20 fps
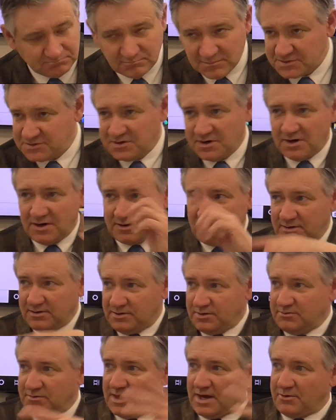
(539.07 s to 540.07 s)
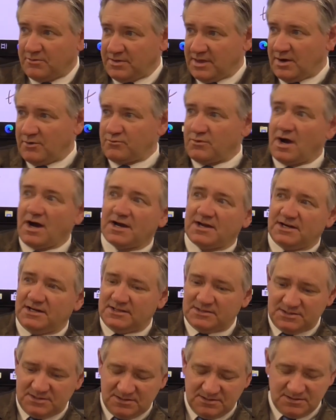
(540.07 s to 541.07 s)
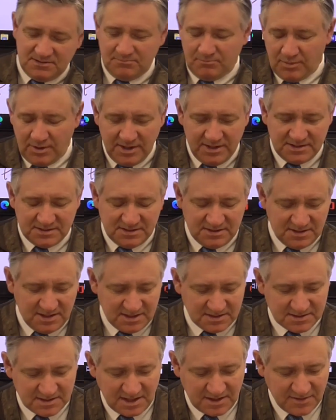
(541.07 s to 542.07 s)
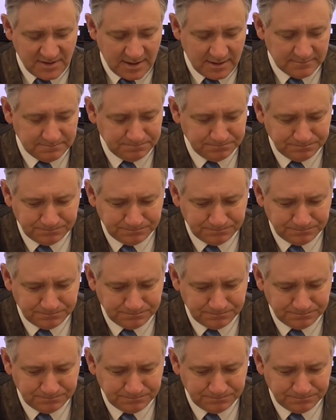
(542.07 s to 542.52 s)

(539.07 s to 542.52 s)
But you're not going to do that without rocket engines and brakes and things like that.